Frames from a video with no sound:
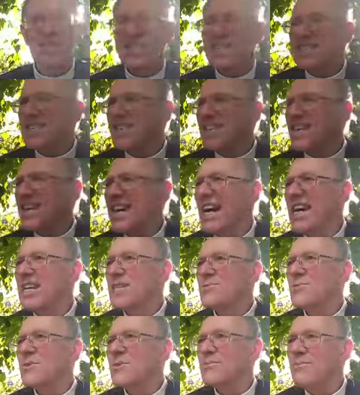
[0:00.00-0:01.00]
is the
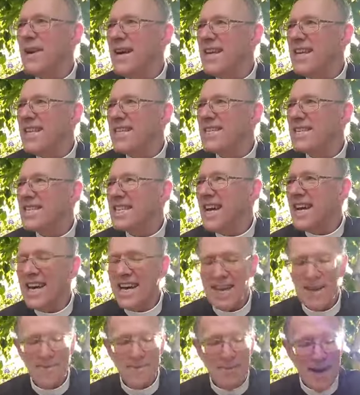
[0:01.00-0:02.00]
case with many
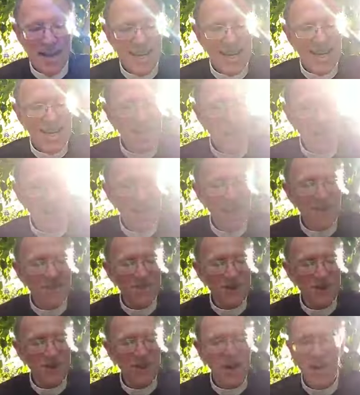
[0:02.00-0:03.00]
today. Many
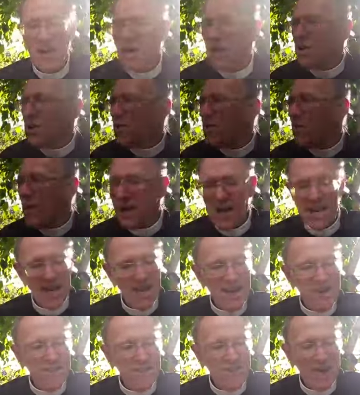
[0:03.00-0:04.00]
lives are quite
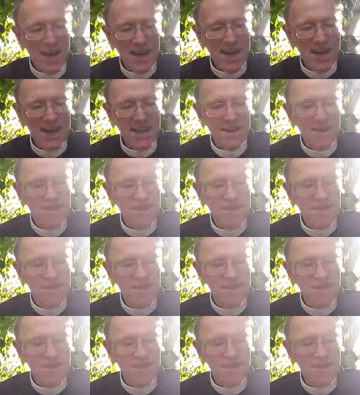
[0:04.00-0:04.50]
in vain,